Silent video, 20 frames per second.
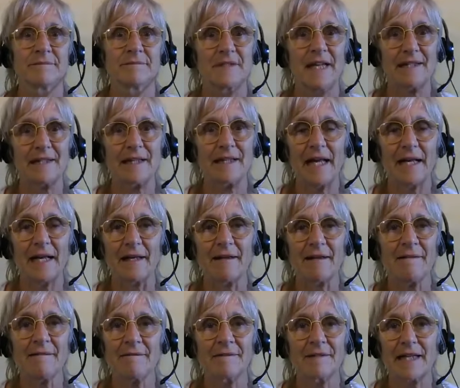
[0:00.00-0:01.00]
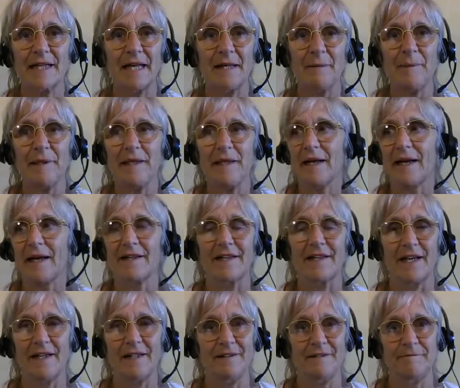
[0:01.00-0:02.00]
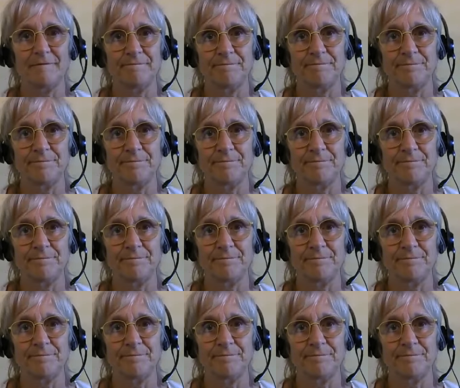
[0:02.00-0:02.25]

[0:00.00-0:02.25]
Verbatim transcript: That can can be like that.